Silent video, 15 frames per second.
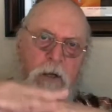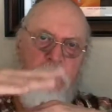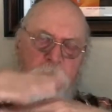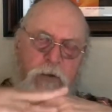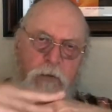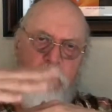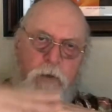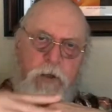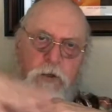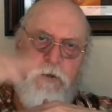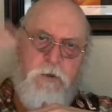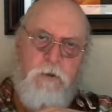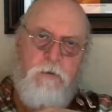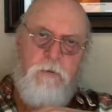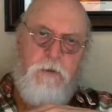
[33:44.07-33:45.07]
to reach
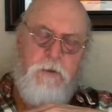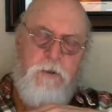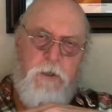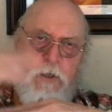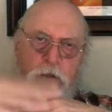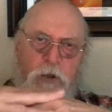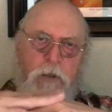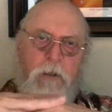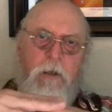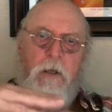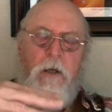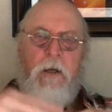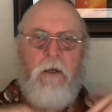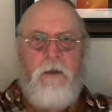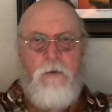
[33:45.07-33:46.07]
your decision.
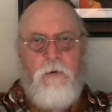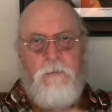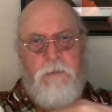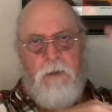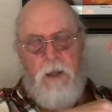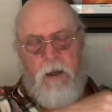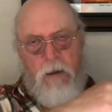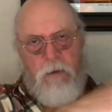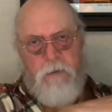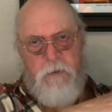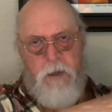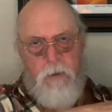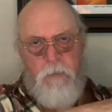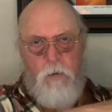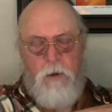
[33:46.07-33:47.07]
You
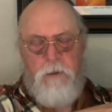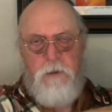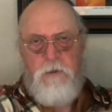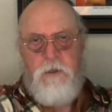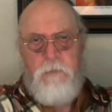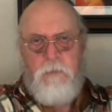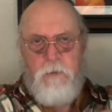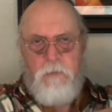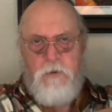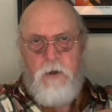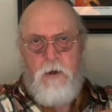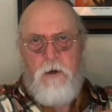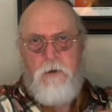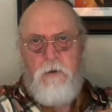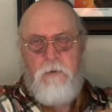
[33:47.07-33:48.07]
tell me what the symptoms
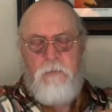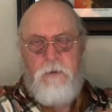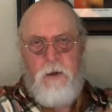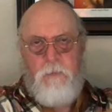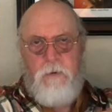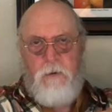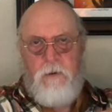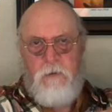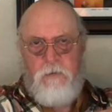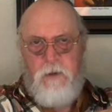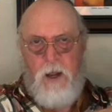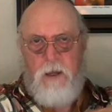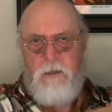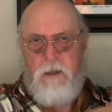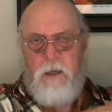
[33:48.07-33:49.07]
are, you tell me
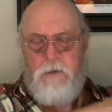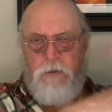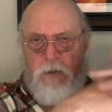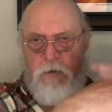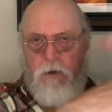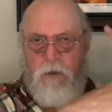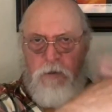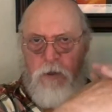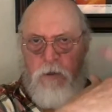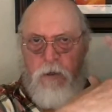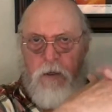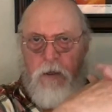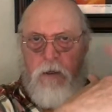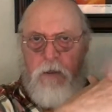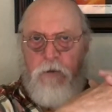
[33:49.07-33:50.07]
diagnostic
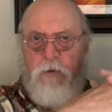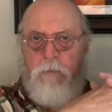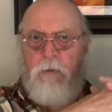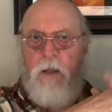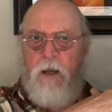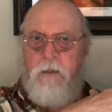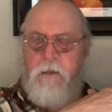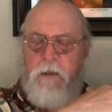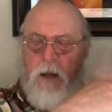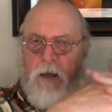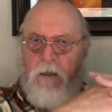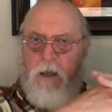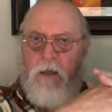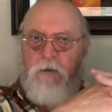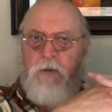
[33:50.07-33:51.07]
criteria, and you apply the
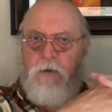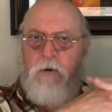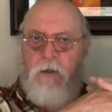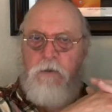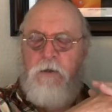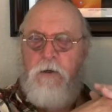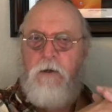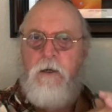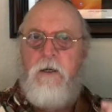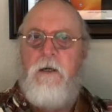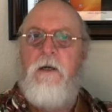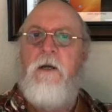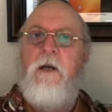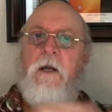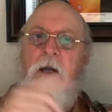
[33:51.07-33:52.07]
diagnostic
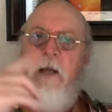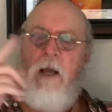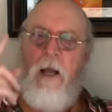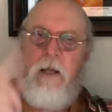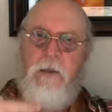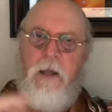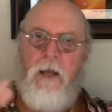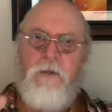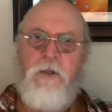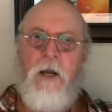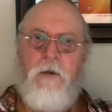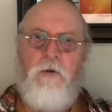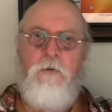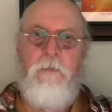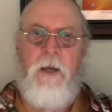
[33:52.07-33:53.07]
criteria, and that's how
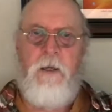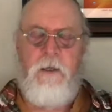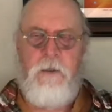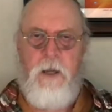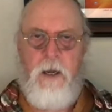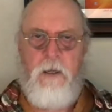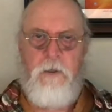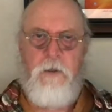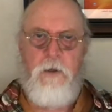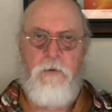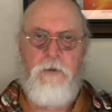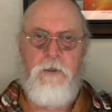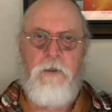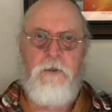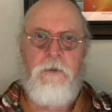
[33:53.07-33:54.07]
you make a
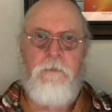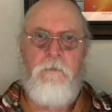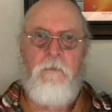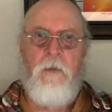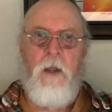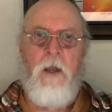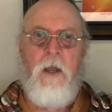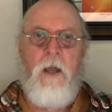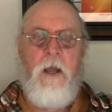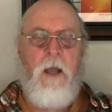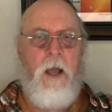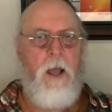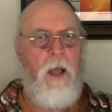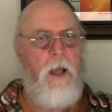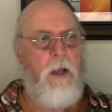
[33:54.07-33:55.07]
diagnosis.
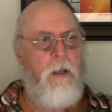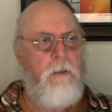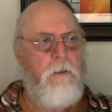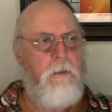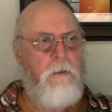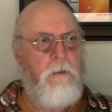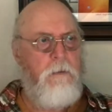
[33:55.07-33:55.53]
And